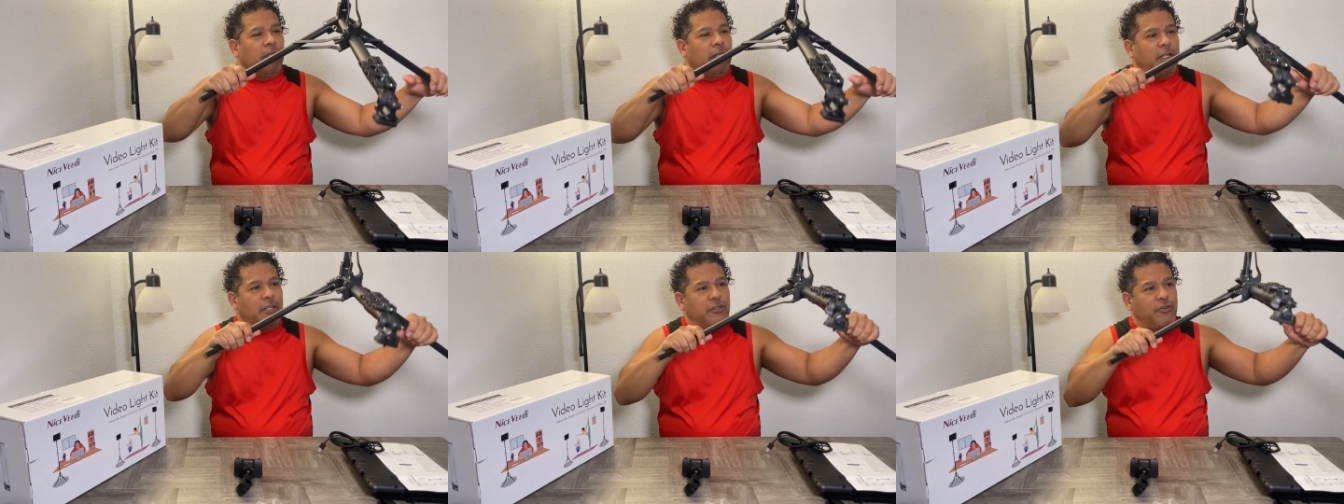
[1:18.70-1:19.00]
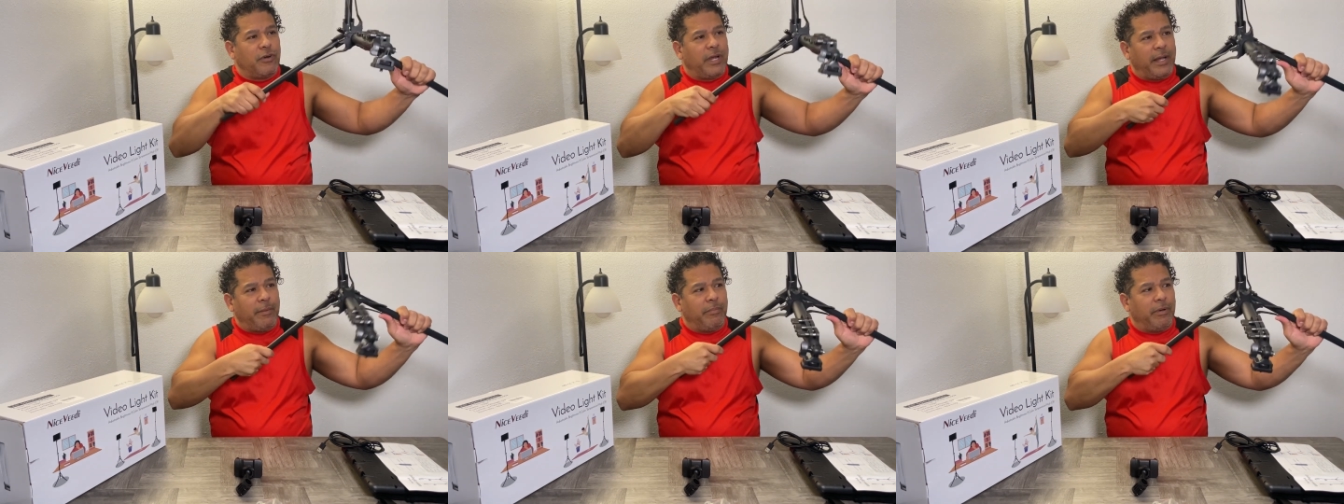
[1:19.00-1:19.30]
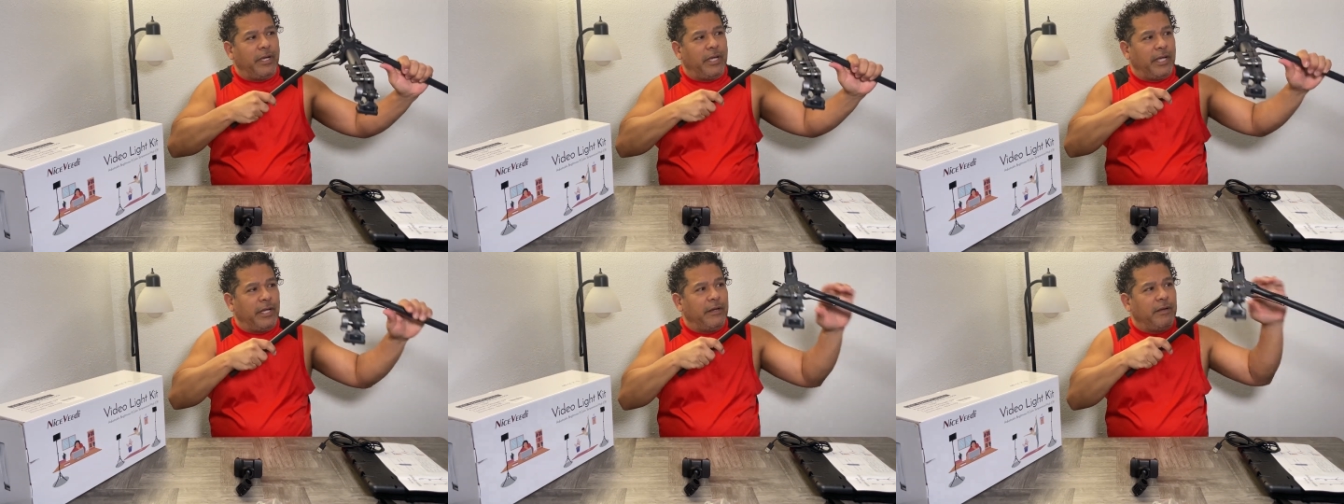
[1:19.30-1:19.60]
a
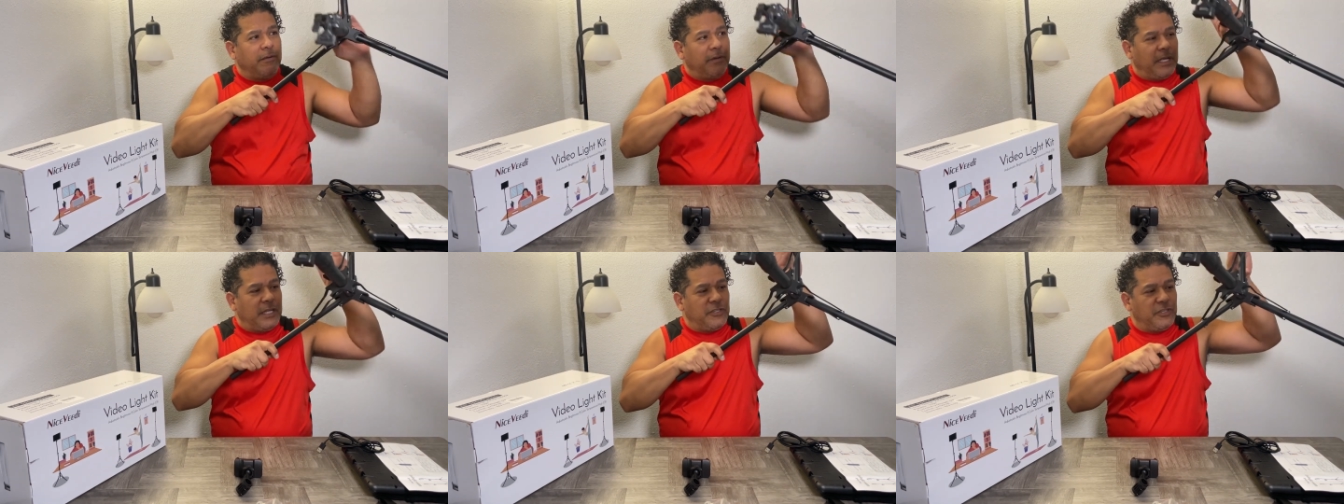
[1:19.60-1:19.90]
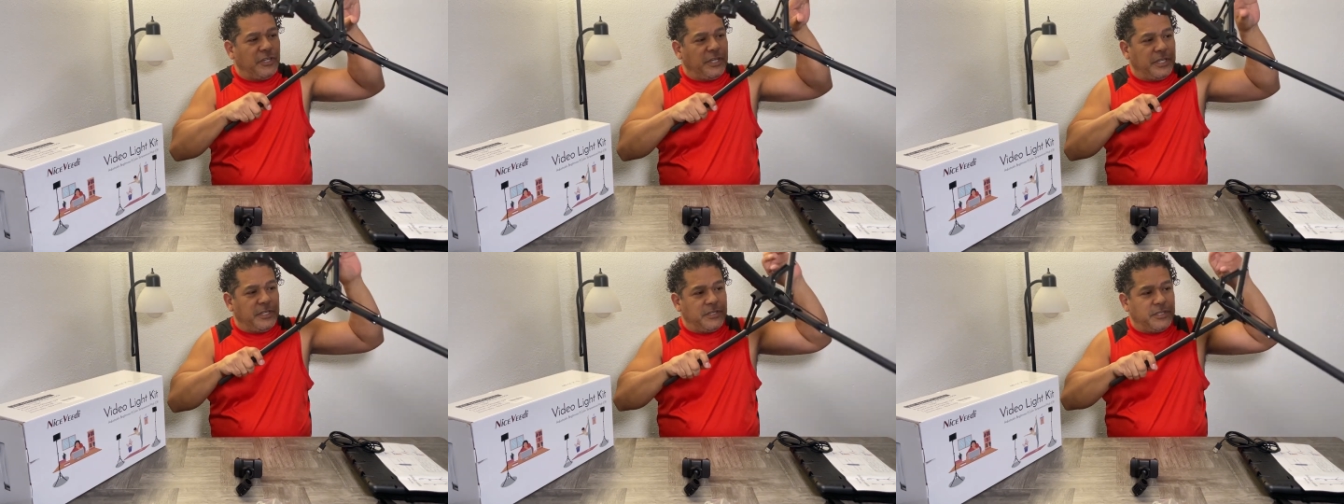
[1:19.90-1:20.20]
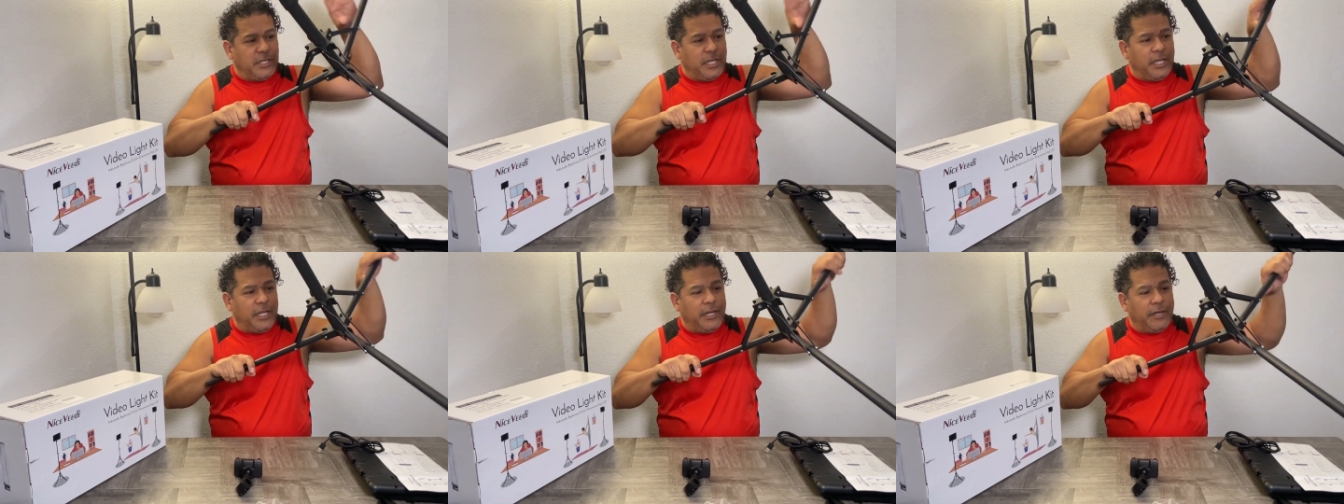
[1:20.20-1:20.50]
tripod, as you can
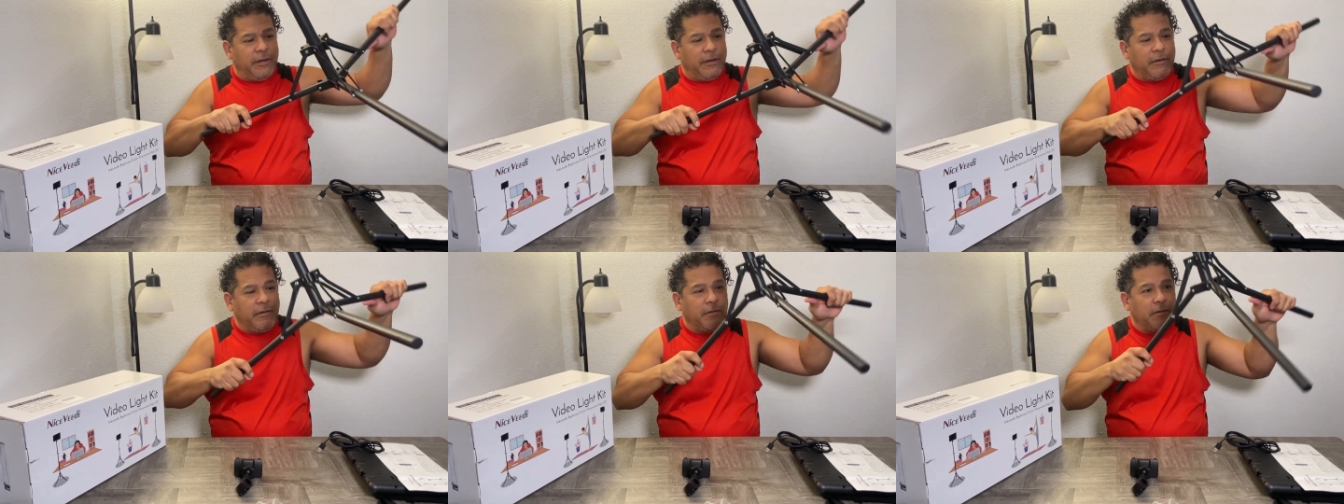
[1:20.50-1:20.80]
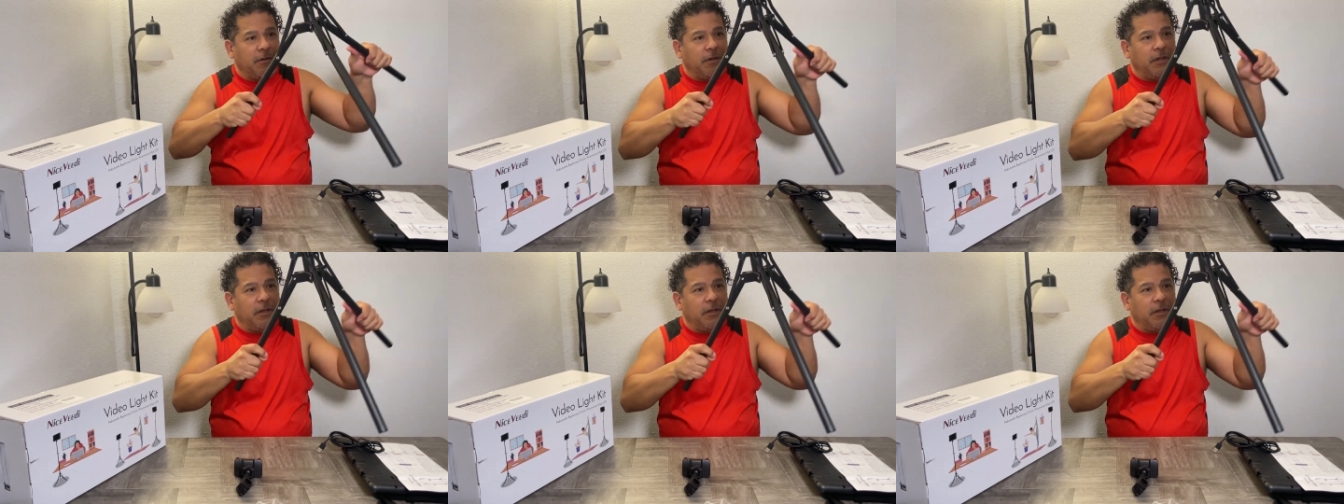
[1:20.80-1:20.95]
see here,